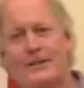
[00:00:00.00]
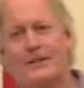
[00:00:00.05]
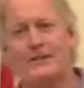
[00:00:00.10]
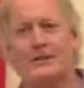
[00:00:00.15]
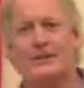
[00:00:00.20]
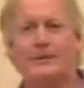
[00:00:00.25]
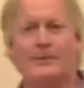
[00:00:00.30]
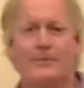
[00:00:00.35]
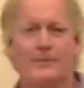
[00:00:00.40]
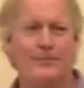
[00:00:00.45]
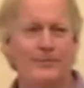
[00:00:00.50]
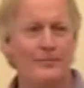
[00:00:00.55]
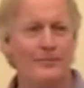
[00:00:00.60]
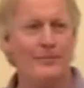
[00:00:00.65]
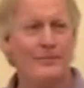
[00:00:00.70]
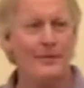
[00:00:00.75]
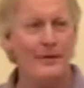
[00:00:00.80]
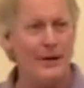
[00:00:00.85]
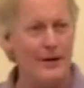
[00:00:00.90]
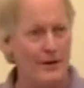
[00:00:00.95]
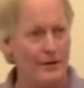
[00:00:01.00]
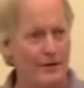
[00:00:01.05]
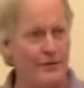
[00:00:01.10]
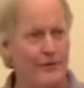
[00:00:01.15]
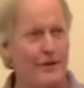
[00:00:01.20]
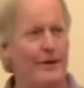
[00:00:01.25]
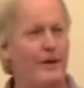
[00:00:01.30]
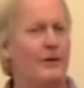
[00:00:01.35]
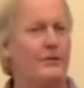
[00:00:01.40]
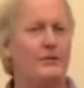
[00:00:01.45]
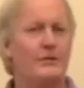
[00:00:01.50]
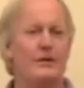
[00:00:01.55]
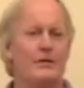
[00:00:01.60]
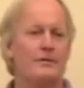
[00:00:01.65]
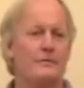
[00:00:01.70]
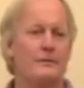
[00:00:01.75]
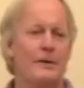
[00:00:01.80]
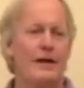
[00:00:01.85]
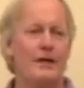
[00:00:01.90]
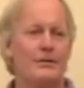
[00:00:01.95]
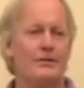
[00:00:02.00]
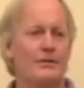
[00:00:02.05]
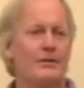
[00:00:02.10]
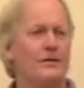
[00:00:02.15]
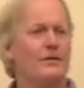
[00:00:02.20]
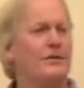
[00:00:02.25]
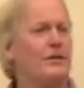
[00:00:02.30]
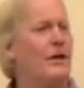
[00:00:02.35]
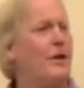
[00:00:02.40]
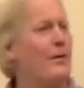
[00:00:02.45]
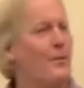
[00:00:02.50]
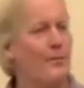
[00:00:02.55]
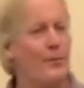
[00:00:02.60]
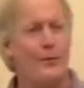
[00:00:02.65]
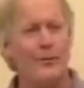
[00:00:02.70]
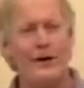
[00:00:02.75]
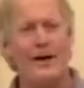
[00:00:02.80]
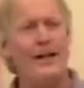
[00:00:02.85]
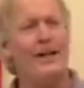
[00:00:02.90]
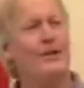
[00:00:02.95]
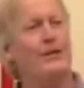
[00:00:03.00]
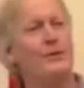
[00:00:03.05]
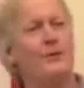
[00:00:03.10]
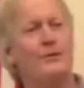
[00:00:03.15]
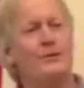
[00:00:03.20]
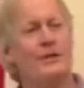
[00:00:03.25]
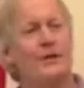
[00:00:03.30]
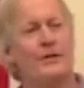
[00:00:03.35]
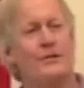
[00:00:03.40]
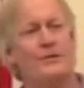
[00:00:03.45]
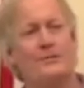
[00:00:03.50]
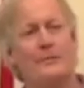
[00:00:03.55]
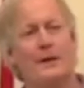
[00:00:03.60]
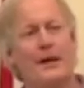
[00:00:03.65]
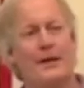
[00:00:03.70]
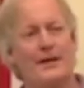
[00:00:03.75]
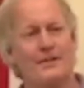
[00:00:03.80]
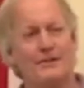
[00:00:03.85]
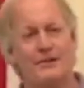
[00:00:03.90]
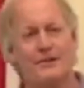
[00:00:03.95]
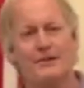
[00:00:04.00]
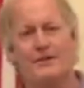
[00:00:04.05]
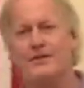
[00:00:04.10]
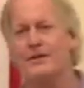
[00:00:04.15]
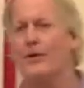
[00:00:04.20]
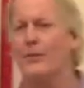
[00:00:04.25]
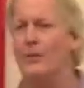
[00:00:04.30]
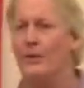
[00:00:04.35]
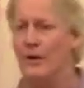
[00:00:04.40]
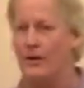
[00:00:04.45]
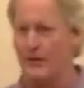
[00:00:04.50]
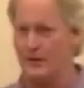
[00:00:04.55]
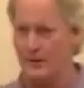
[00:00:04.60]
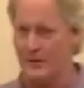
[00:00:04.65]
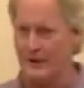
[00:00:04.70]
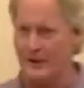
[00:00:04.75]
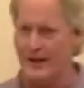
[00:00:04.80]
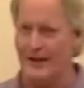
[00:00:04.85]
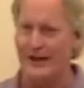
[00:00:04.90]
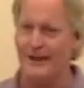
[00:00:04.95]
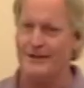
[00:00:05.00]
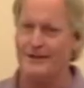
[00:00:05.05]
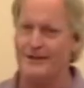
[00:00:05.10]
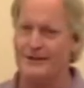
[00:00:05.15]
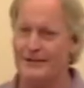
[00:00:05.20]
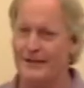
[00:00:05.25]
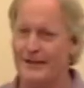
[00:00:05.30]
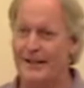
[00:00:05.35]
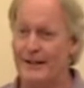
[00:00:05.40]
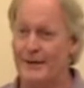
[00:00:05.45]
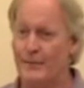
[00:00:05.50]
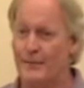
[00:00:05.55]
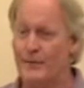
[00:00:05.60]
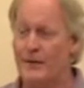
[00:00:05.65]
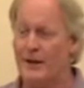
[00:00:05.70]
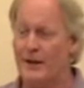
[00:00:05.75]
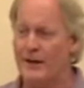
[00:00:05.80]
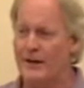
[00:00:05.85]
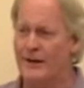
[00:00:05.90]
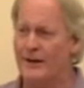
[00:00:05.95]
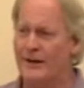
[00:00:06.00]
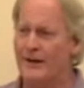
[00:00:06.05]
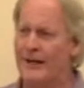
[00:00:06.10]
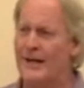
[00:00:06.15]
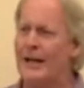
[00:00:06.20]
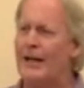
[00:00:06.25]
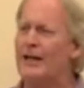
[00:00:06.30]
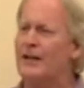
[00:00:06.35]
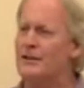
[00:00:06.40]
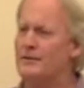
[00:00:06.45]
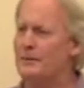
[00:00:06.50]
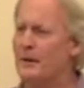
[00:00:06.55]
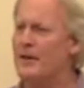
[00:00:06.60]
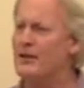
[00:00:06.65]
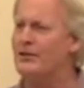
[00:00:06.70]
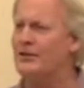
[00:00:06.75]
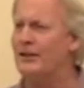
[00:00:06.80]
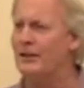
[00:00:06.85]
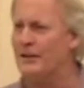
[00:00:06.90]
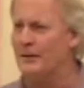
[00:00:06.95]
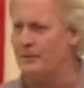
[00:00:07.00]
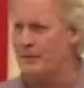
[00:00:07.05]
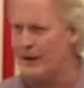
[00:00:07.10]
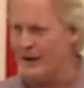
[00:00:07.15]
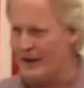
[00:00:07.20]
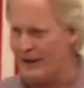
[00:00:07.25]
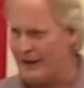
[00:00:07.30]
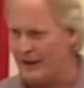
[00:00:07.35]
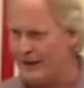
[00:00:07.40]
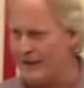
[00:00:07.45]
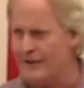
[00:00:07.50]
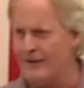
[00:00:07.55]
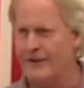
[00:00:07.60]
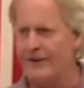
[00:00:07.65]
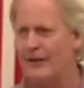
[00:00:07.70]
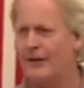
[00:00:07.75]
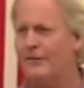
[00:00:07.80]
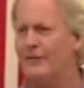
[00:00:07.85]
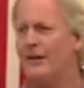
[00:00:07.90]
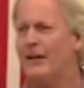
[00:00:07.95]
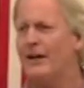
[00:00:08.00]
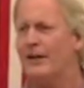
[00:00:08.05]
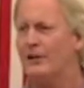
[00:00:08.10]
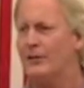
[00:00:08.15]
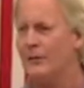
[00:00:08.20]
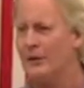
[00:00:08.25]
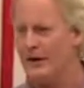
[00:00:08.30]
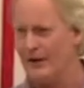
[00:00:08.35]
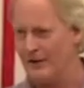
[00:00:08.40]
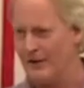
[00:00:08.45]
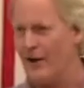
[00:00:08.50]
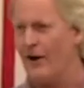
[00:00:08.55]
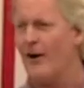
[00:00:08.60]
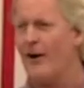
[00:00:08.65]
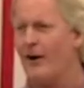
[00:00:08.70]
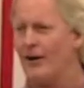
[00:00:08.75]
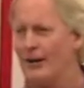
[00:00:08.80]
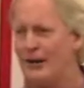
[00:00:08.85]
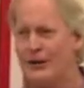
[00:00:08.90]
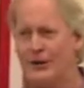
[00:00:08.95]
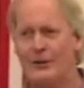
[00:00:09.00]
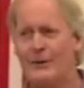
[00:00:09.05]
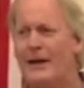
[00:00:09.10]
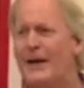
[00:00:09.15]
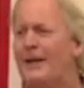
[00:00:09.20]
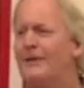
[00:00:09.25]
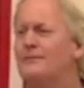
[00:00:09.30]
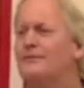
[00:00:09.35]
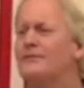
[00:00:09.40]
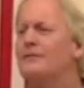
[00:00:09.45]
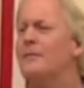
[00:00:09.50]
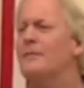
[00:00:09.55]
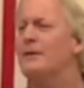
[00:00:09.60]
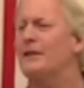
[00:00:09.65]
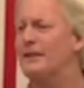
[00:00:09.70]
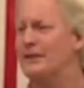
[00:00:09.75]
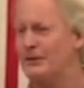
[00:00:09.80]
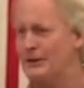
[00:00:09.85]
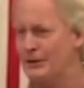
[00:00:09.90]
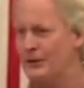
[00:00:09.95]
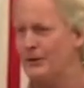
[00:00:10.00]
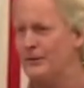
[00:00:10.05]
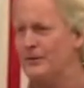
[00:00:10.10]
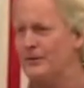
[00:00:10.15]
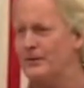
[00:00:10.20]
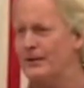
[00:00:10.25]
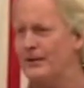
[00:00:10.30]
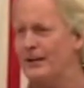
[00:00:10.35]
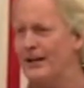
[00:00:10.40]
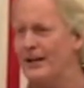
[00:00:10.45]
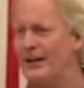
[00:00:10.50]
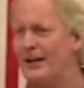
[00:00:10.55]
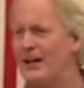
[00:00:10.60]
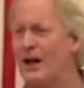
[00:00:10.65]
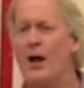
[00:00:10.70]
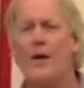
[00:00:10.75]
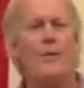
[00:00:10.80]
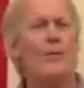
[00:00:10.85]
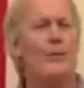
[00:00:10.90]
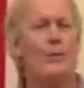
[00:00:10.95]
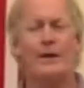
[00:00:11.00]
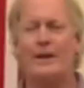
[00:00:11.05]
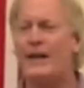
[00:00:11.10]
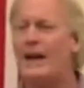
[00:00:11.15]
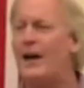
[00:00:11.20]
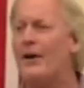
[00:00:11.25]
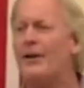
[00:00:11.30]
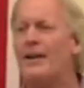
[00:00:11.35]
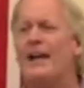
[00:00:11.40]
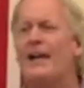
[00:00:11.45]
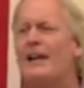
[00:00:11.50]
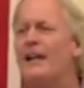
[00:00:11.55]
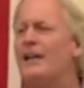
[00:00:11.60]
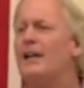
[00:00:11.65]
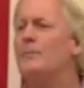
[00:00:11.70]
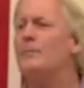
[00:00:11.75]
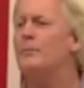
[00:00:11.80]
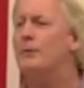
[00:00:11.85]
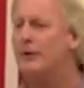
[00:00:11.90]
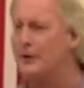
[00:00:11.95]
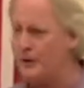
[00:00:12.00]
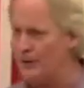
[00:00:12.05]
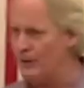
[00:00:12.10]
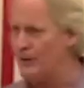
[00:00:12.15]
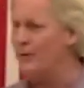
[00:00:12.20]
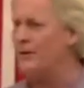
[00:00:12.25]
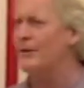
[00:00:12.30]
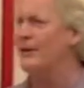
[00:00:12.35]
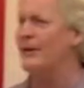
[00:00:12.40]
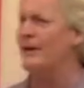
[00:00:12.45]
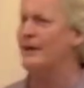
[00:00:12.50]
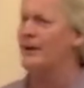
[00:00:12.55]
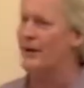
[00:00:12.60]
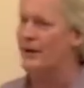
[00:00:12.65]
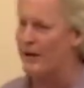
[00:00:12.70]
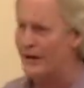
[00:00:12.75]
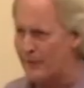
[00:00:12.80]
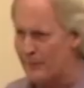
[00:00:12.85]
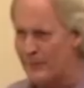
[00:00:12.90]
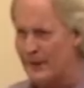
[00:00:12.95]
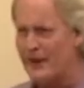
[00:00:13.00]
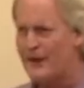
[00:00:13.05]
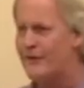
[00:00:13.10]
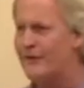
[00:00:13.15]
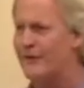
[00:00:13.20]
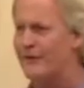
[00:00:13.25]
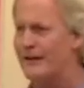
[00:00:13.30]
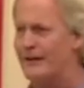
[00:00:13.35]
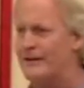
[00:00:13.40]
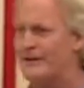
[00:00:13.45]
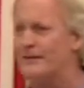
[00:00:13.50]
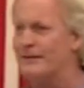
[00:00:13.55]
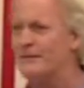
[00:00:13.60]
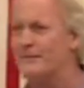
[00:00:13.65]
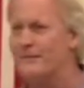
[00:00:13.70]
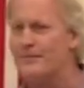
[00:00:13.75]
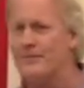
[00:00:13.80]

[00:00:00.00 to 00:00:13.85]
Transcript: Fellow Toastmasters, brand new Toastmasters, well, yes. And especially my evaluator, Arlen, you have something to do tonight without any pecuniary benefits.